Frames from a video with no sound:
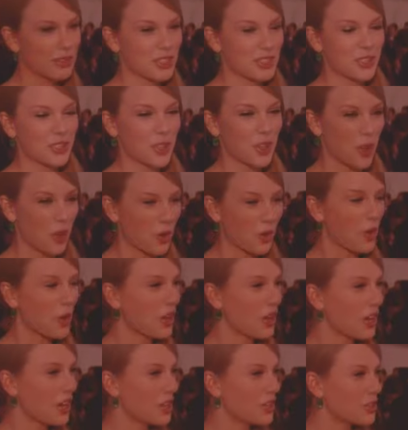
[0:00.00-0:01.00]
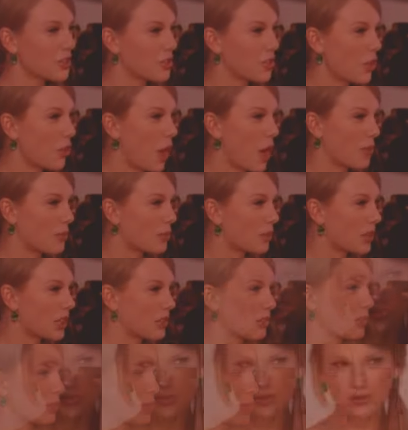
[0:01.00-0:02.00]
I'm just so, so
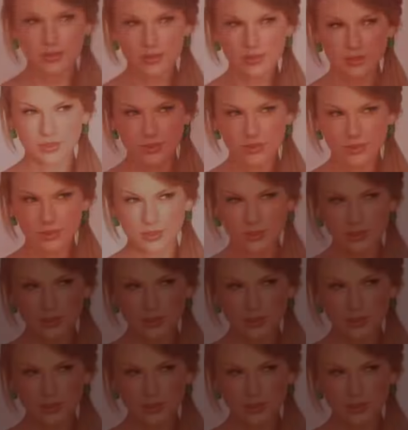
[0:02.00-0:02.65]
unbelievably thankful to